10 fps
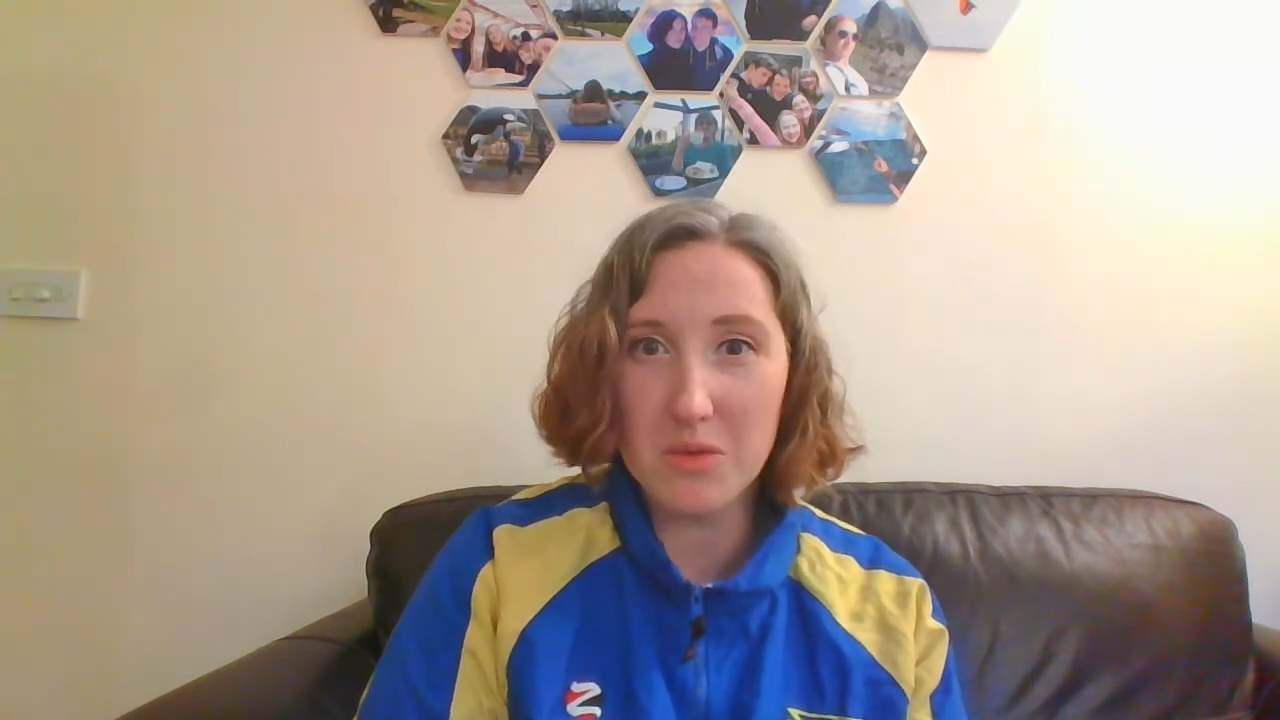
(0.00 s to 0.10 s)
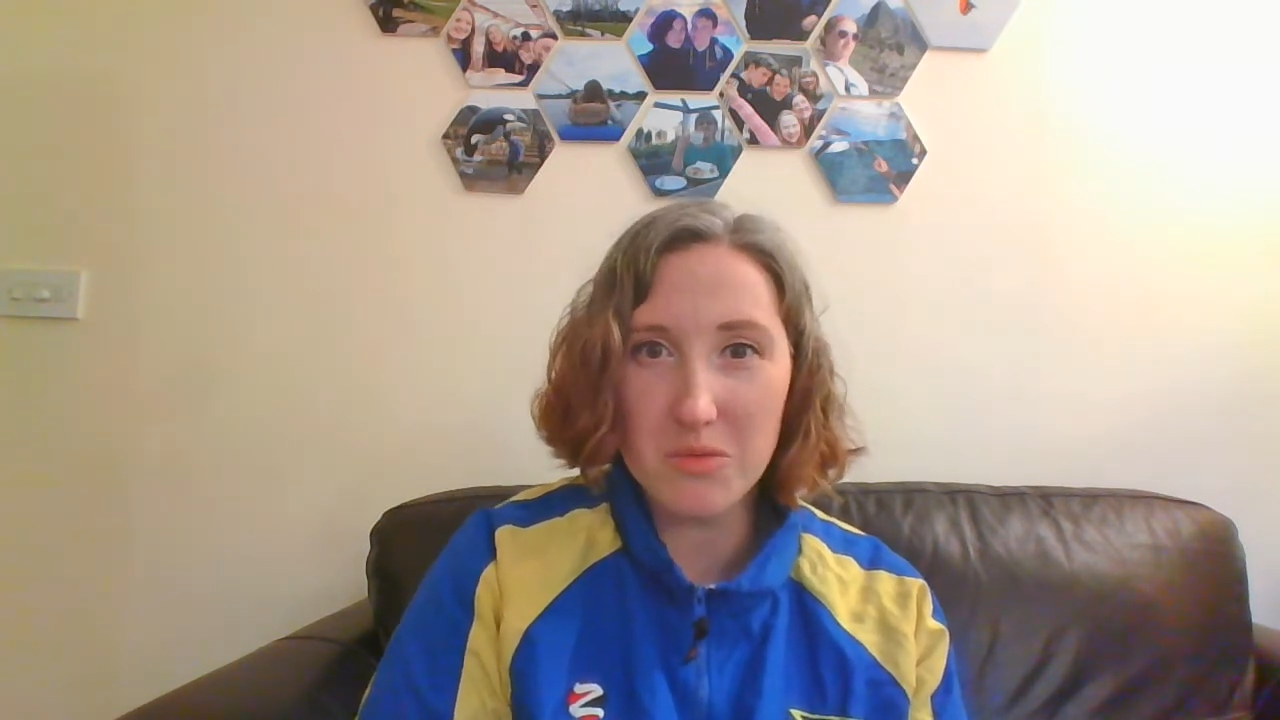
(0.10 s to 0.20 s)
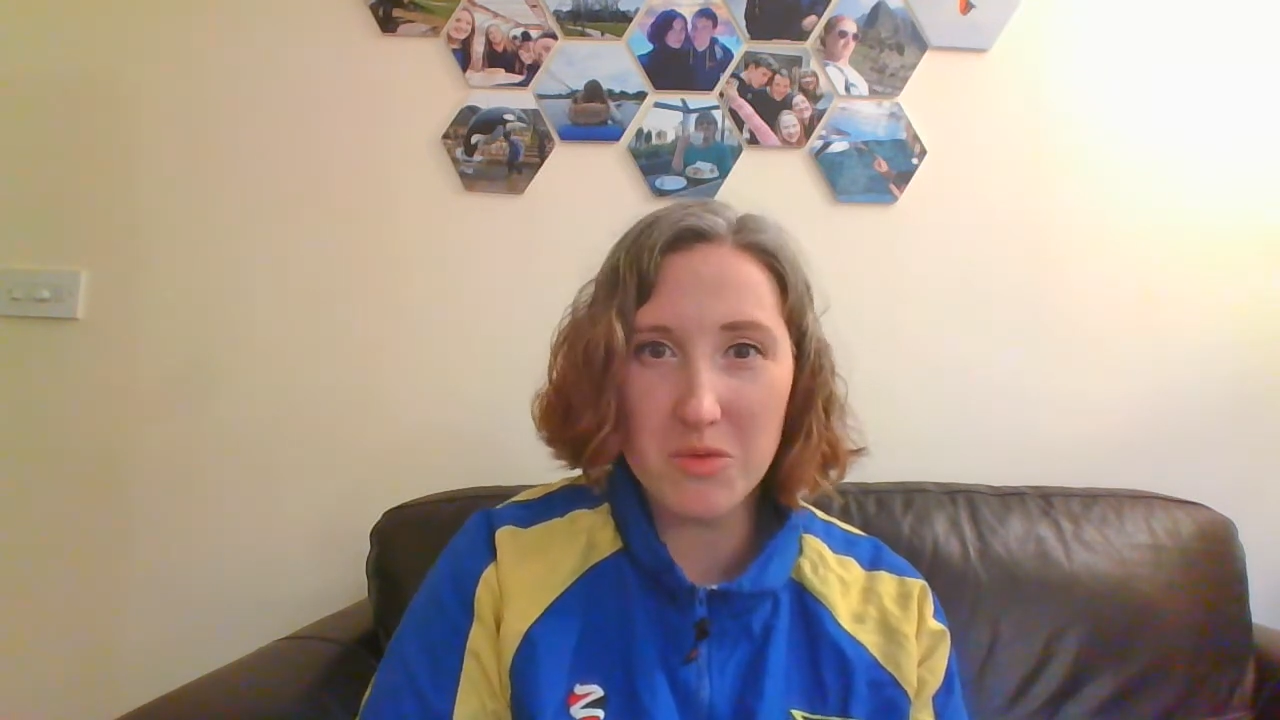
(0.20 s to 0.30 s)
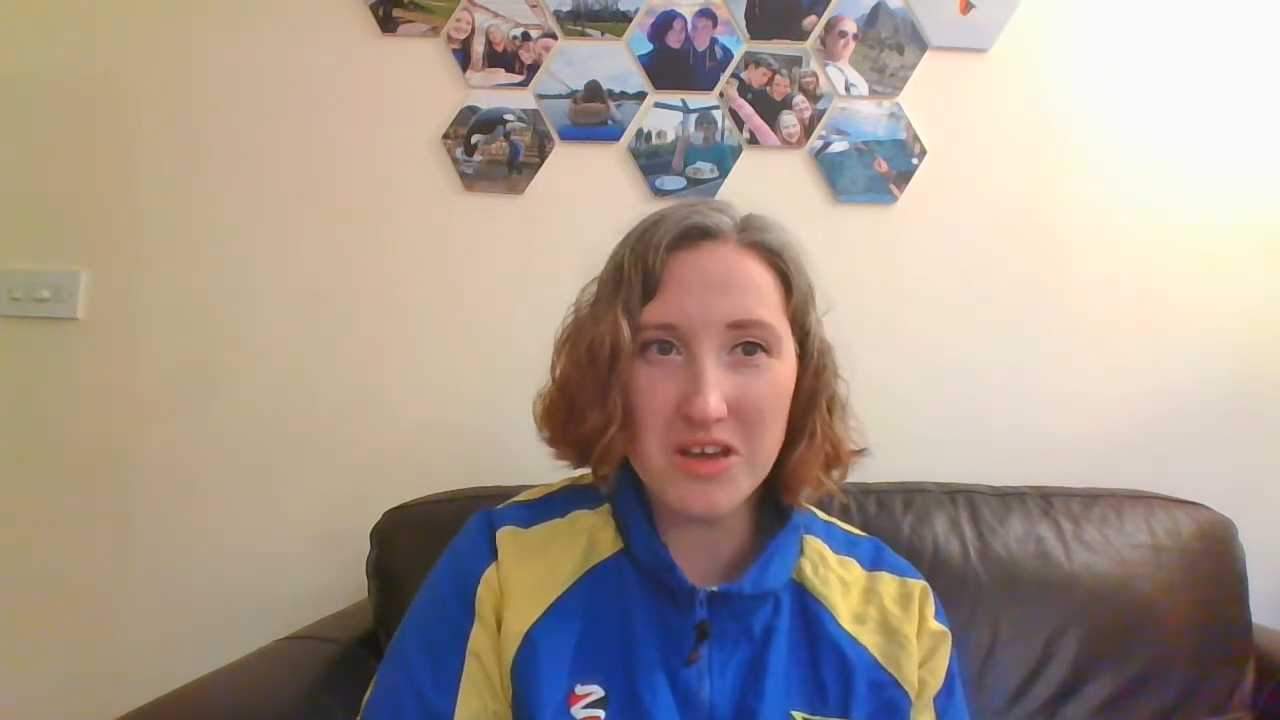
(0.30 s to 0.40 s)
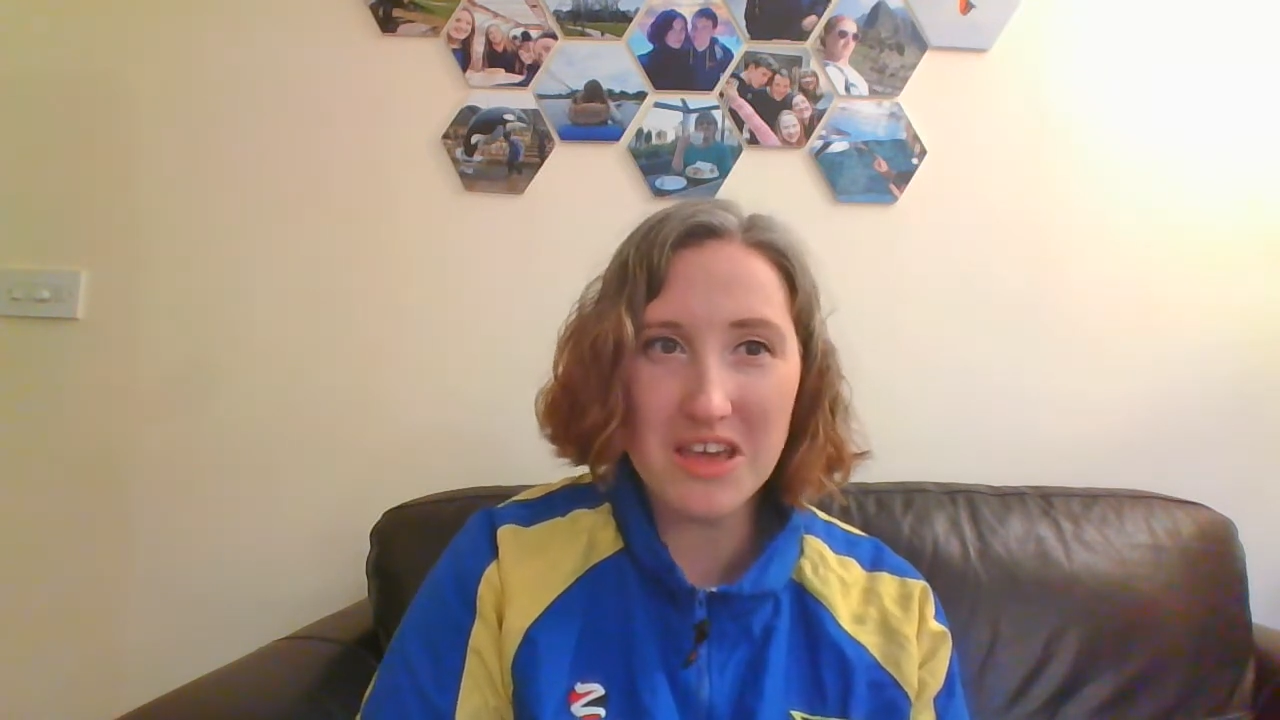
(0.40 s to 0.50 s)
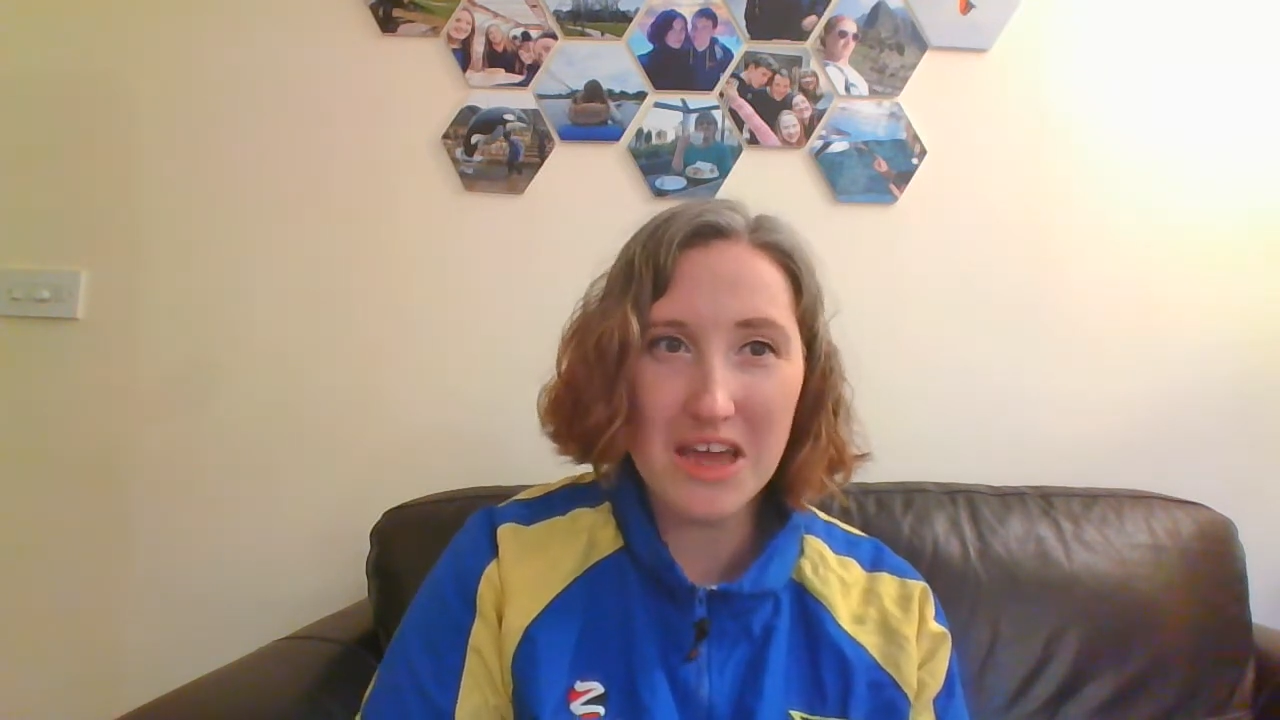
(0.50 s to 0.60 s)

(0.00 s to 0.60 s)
went to work